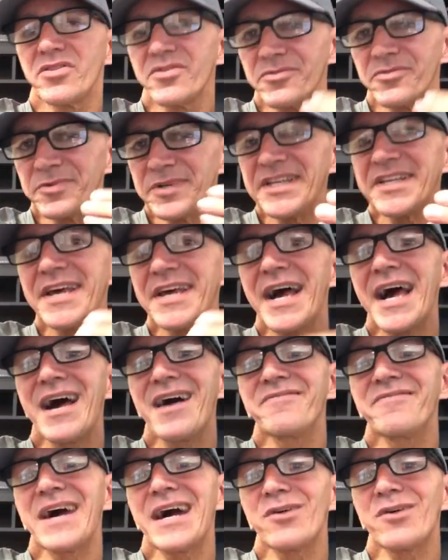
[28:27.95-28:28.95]
Three and a
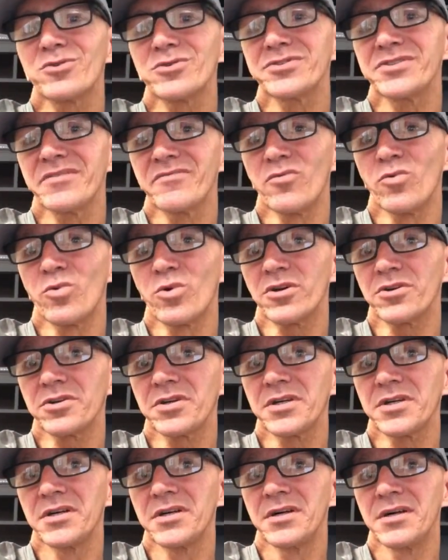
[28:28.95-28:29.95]
half hours of
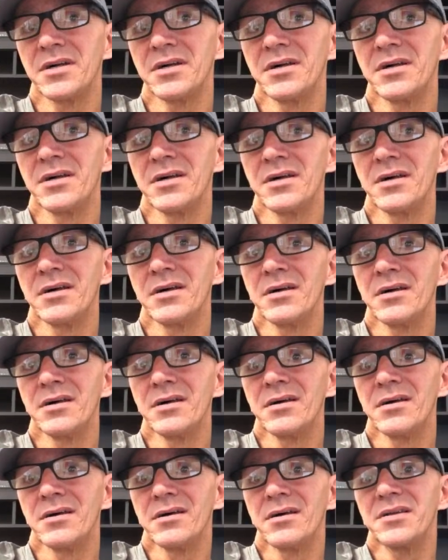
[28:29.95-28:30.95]
work,
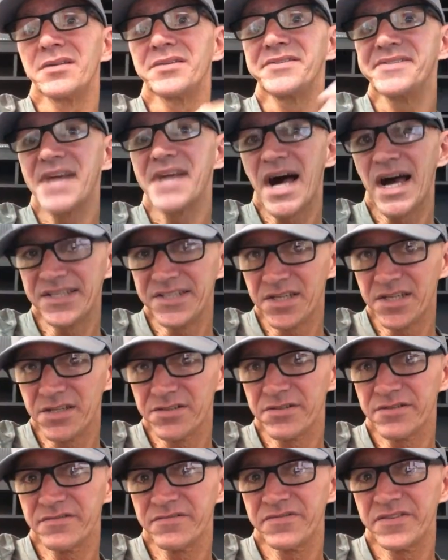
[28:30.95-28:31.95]

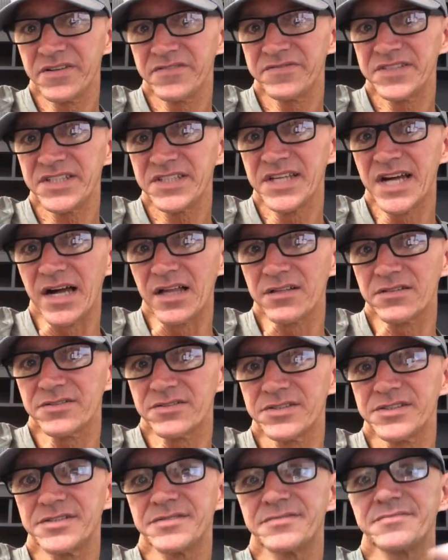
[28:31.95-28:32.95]

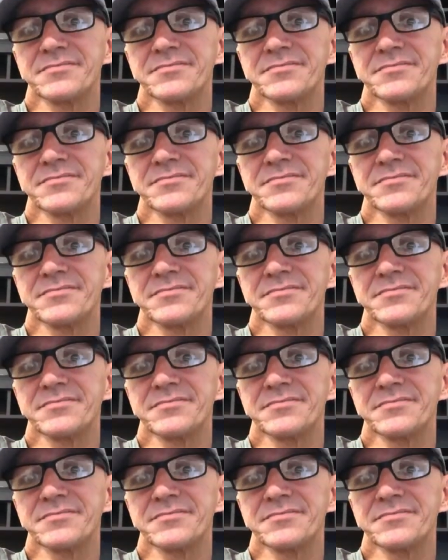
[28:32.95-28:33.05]
$950.